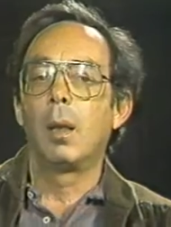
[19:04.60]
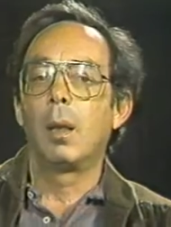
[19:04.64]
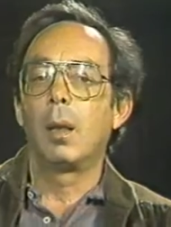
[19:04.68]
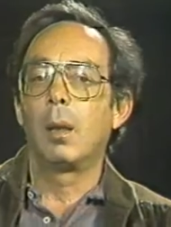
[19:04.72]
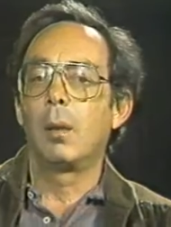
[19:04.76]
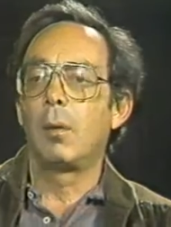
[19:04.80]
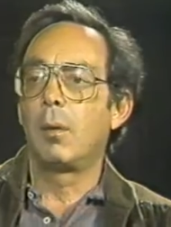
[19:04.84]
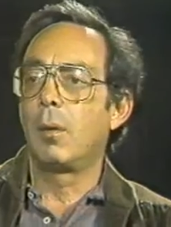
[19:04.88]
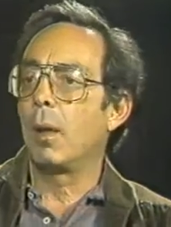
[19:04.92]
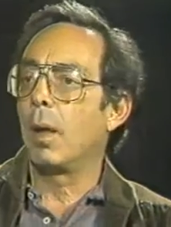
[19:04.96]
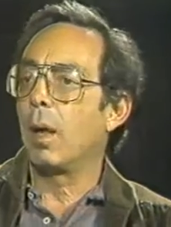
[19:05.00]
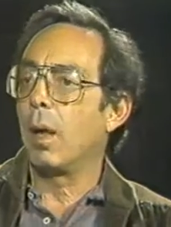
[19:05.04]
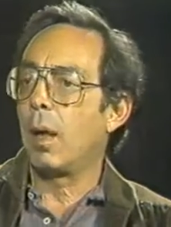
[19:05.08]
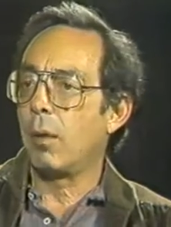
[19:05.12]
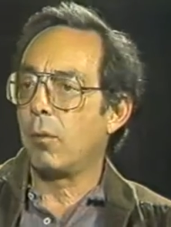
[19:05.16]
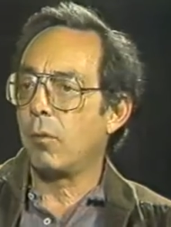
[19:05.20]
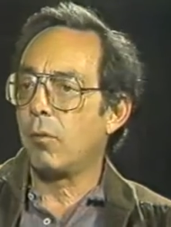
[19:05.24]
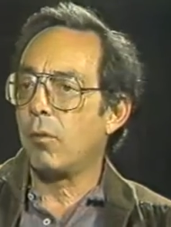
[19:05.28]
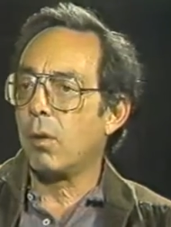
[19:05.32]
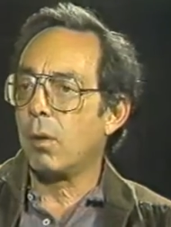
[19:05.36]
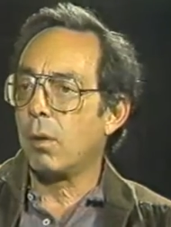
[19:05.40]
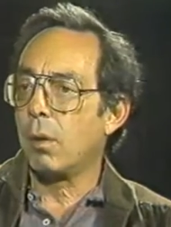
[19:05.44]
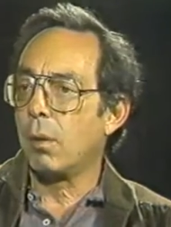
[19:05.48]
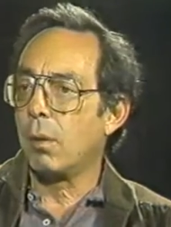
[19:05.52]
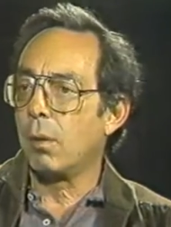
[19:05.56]
until
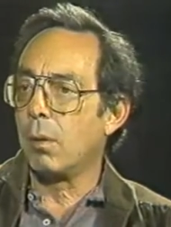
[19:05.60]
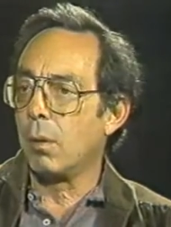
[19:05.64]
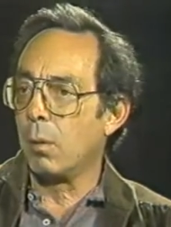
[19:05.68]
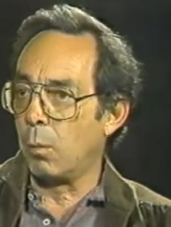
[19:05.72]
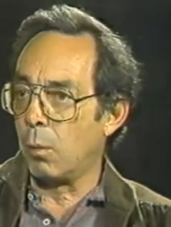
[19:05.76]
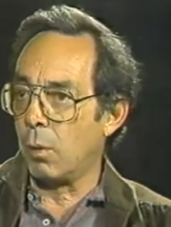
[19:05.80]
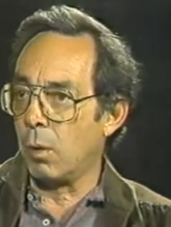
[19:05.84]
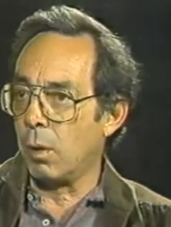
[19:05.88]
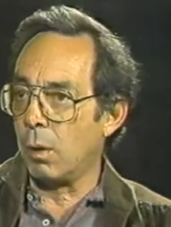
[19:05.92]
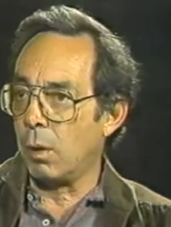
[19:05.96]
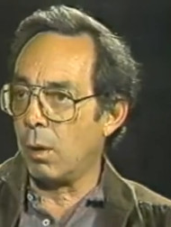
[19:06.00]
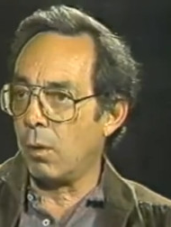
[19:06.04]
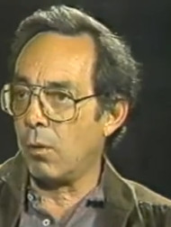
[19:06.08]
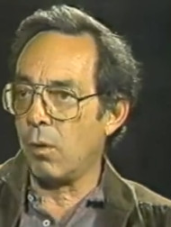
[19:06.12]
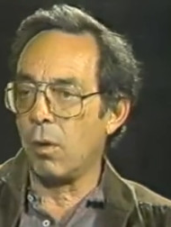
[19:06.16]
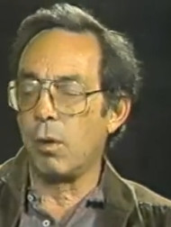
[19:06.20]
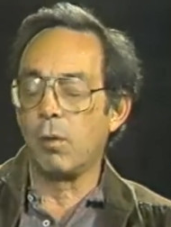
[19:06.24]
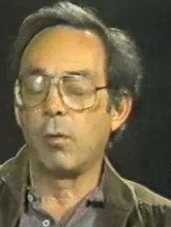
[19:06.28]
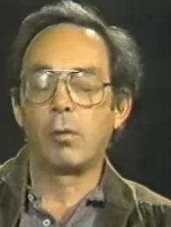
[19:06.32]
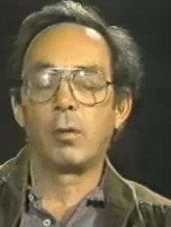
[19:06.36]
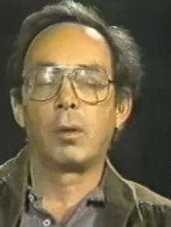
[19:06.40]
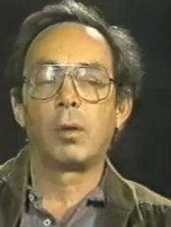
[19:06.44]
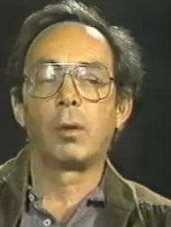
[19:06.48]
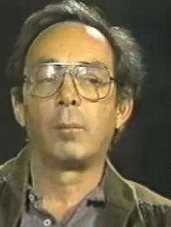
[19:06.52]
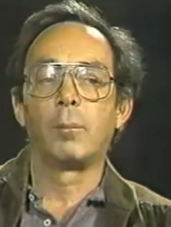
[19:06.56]
after the war is
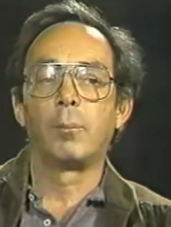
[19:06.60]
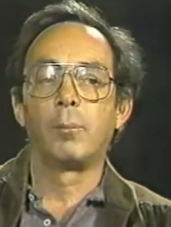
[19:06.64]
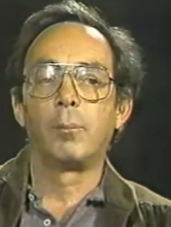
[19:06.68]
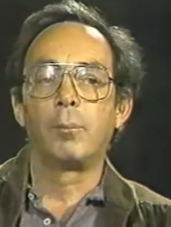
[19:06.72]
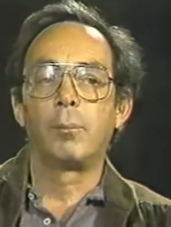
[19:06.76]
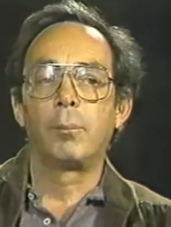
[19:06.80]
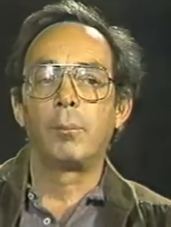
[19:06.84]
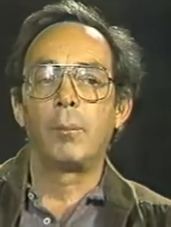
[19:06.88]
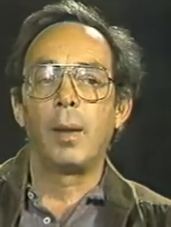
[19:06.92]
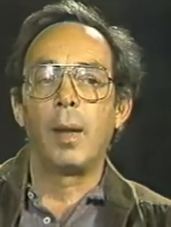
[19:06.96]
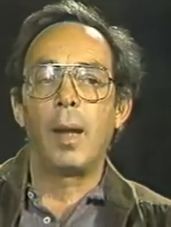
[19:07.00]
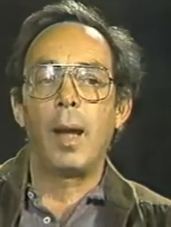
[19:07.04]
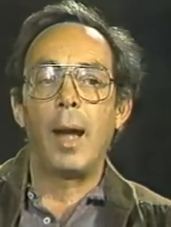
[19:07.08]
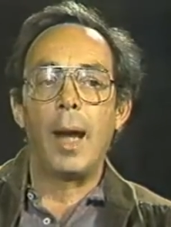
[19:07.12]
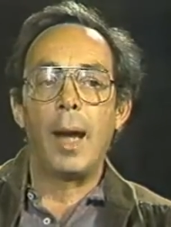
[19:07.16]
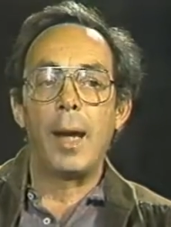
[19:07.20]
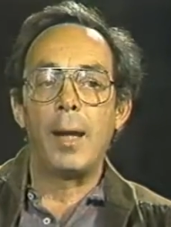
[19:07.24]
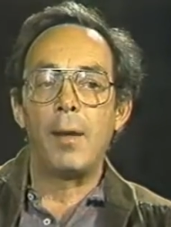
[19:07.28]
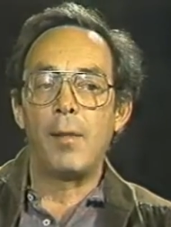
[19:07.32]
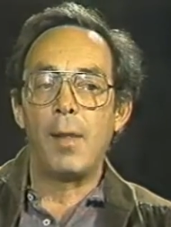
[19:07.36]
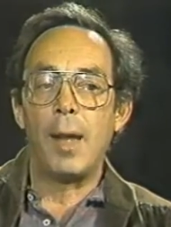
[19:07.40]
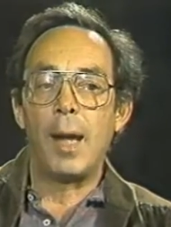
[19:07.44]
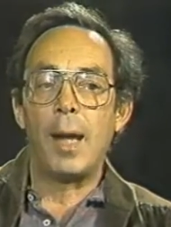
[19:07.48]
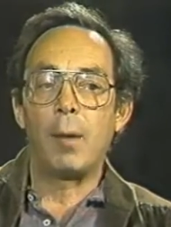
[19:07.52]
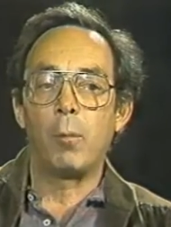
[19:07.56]
over.
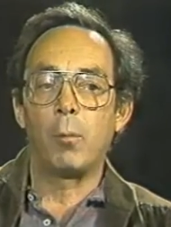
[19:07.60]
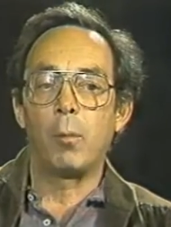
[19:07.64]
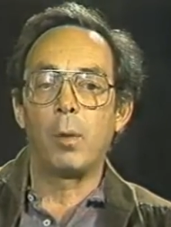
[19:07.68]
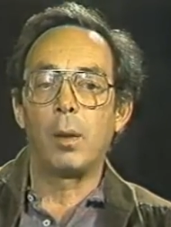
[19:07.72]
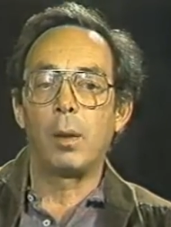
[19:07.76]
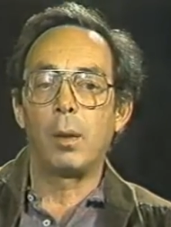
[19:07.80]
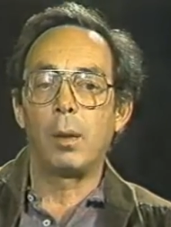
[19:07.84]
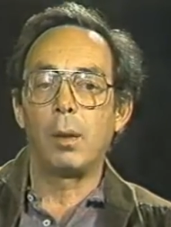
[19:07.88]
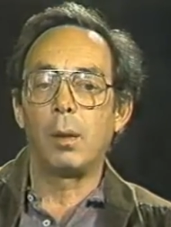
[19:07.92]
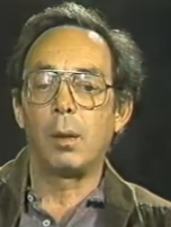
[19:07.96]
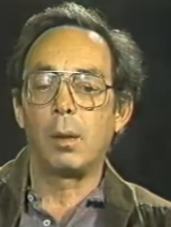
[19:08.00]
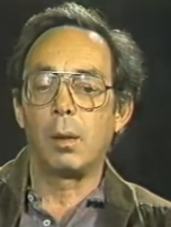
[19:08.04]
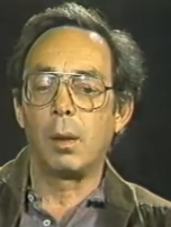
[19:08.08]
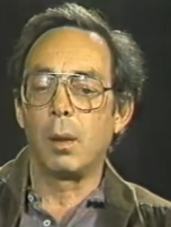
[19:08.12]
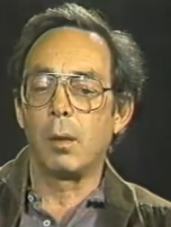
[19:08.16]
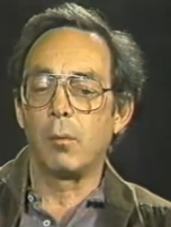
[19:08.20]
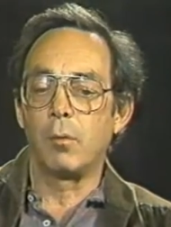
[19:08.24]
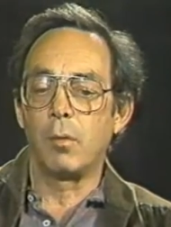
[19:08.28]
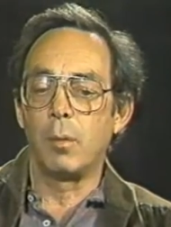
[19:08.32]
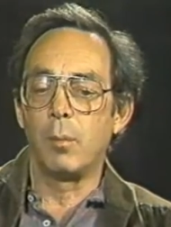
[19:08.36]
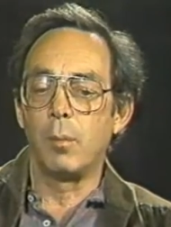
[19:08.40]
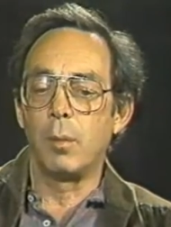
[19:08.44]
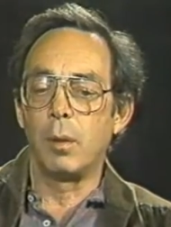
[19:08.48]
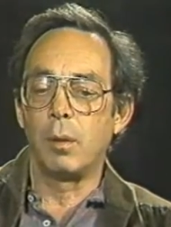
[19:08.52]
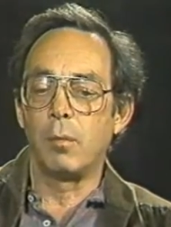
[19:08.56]
And that way, the
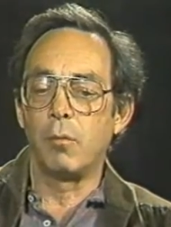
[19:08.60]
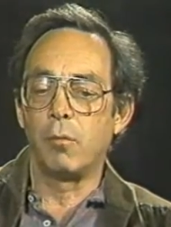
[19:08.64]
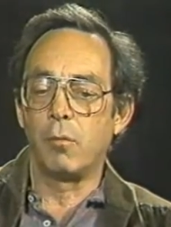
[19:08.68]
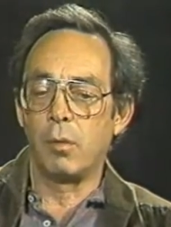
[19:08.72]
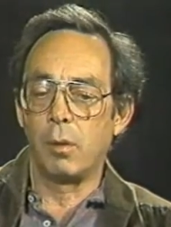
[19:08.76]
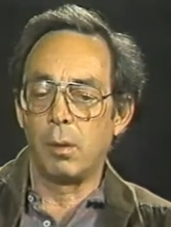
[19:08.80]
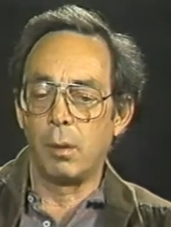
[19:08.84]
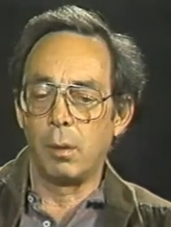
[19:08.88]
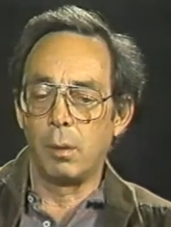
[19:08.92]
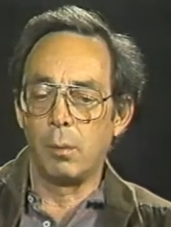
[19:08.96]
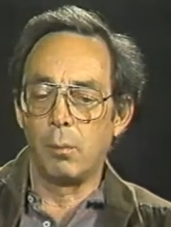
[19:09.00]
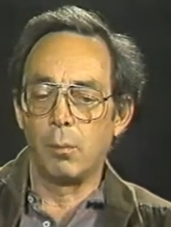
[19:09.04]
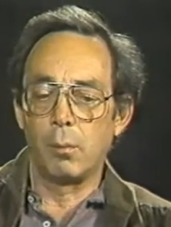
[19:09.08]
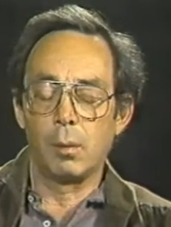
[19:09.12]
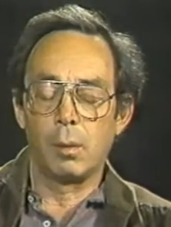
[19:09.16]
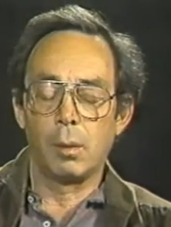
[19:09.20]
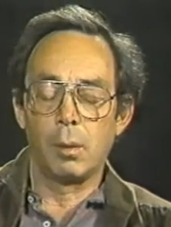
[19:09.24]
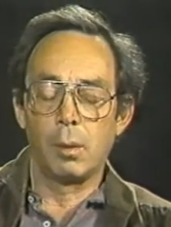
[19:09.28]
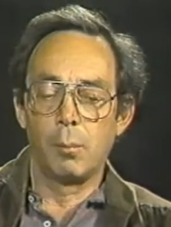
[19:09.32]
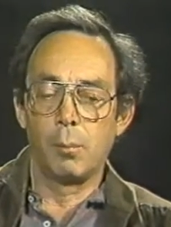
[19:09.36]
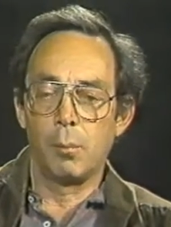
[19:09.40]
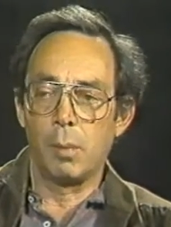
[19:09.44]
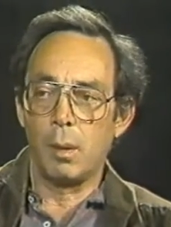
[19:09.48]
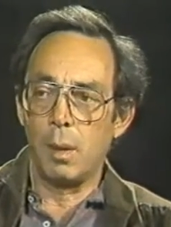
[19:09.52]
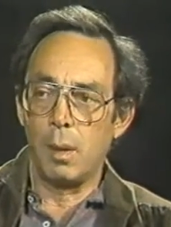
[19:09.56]
government
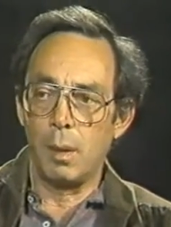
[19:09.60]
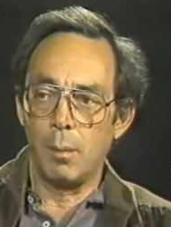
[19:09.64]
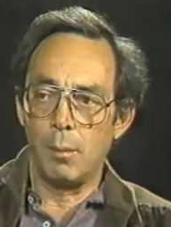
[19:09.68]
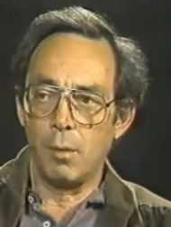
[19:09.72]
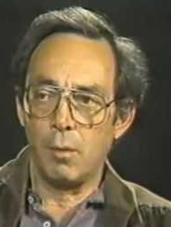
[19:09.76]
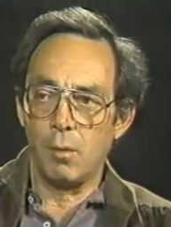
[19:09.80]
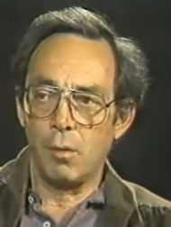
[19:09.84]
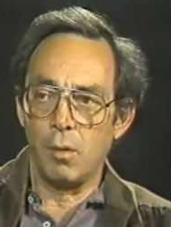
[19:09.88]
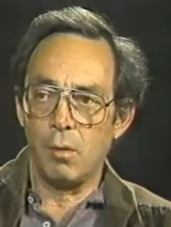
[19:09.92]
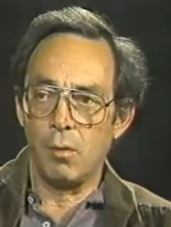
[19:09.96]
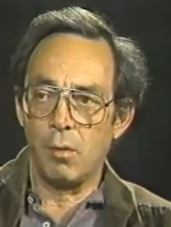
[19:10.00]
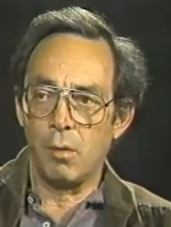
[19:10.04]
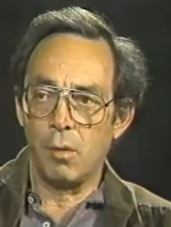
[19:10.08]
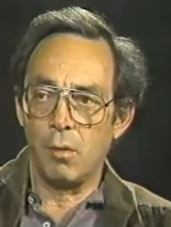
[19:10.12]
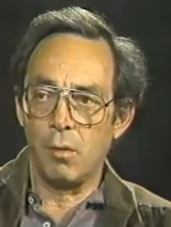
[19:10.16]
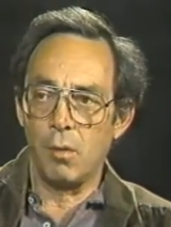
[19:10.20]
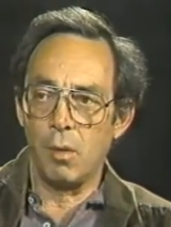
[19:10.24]
furthermore promises, or